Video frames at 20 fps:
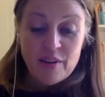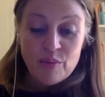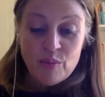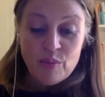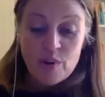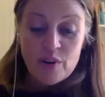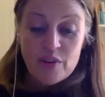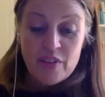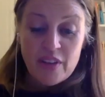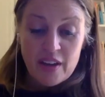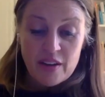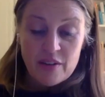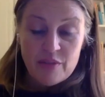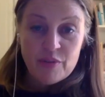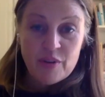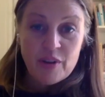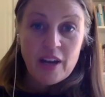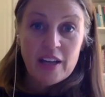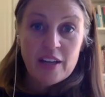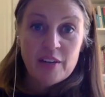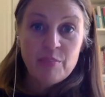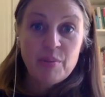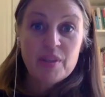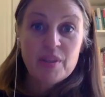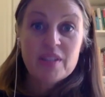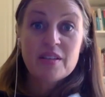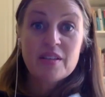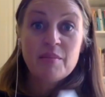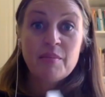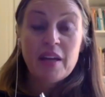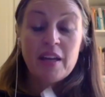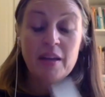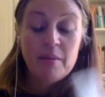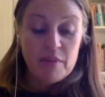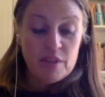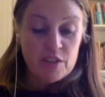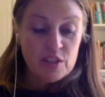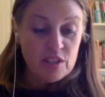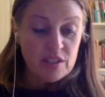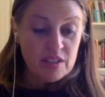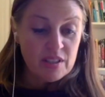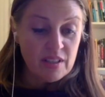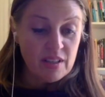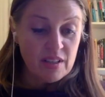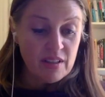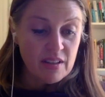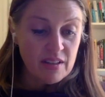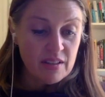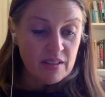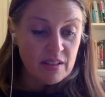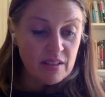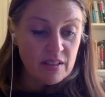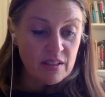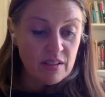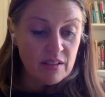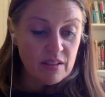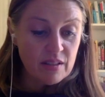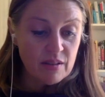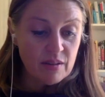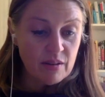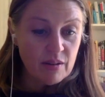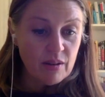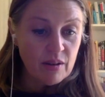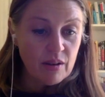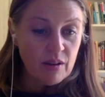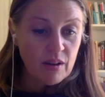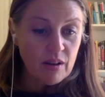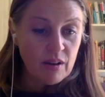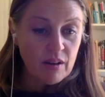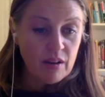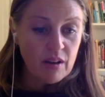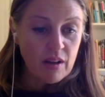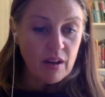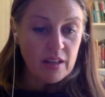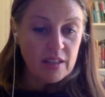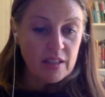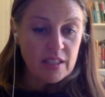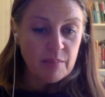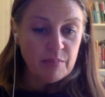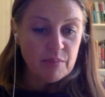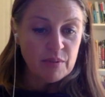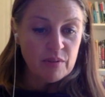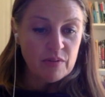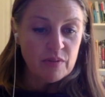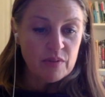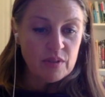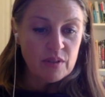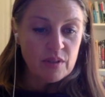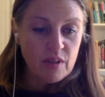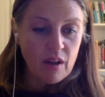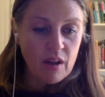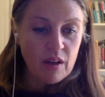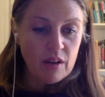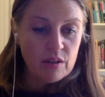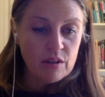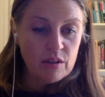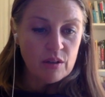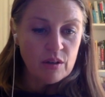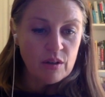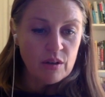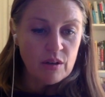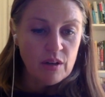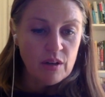where they've kind of put some images to this concept of Sonder.